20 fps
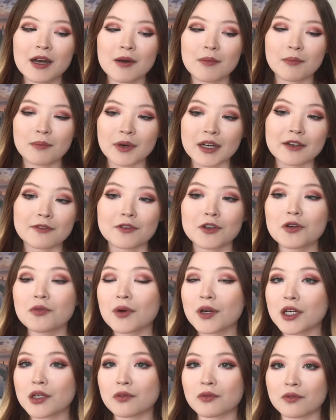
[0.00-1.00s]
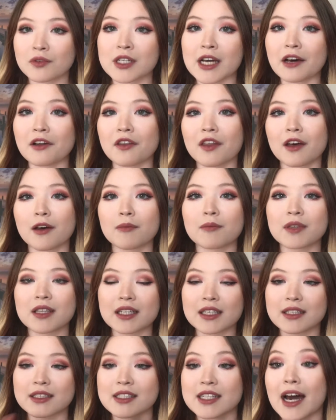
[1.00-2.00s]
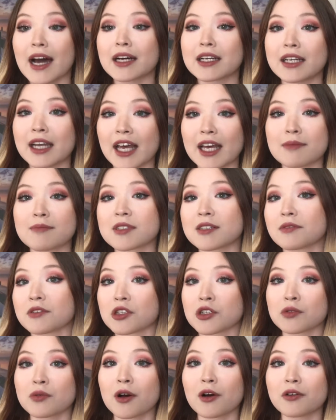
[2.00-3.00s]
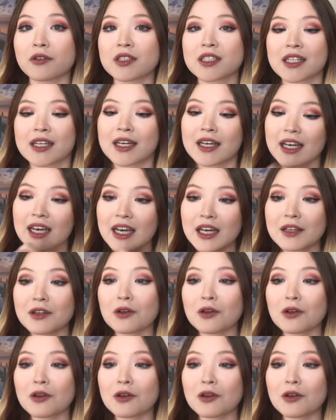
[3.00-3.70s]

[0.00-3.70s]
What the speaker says: but if you were to tell them the exact names of the strokes in the